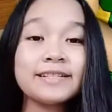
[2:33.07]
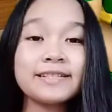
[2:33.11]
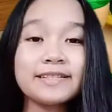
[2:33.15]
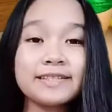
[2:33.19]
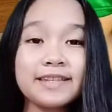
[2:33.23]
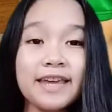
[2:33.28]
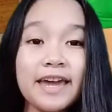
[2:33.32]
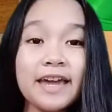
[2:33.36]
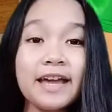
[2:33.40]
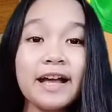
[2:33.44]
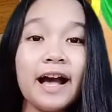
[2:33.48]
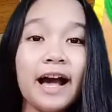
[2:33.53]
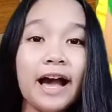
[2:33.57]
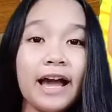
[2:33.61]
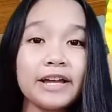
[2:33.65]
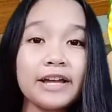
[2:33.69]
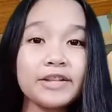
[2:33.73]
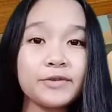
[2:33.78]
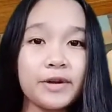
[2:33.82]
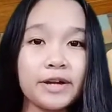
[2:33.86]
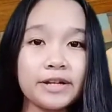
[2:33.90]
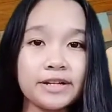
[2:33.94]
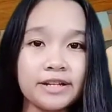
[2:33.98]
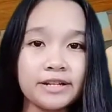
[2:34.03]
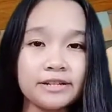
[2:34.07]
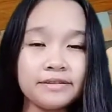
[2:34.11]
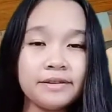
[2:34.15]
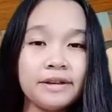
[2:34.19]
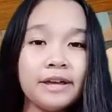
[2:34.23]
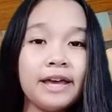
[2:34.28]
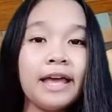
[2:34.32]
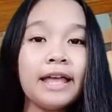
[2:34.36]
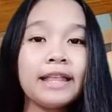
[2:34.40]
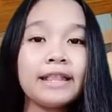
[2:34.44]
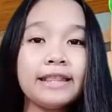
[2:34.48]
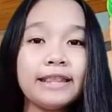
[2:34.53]
stay hydrated.
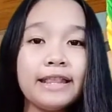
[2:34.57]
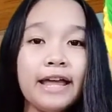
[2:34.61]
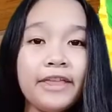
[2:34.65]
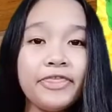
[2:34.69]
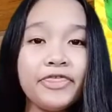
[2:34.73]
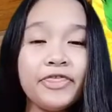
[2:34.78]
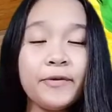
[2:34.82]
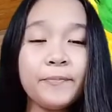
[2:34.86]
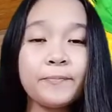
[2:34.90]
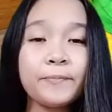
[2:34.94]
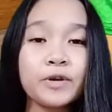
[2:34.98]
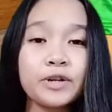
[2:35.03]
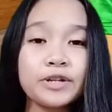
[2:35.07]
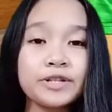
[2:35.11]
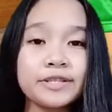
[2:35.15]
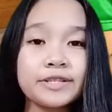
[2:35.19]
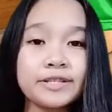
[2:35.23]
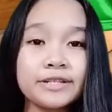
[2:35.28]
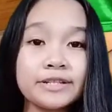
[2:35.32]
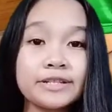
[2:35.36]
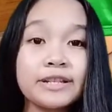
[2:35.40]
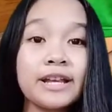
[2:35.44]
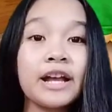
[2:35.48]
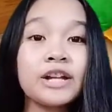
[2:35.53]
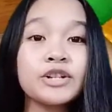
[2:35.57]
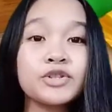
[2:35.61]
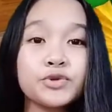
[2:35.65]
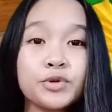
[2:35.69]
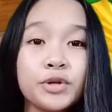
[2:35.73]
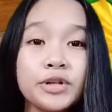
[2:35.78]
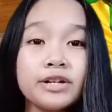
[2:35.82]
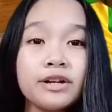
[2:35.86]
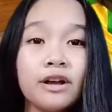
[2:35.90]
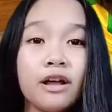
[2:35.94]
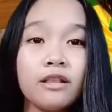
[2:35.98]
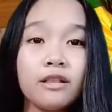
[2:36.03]
Let the person
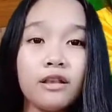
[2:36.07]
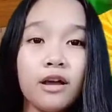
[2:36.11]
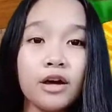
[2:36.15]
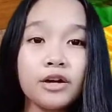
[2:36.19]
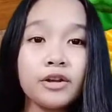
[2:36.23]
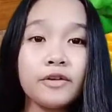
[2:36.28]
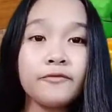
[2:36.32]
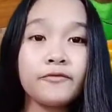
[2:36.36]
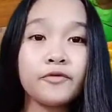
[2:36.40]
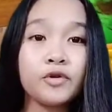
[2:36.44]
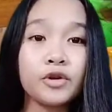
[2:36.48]
drink a lot of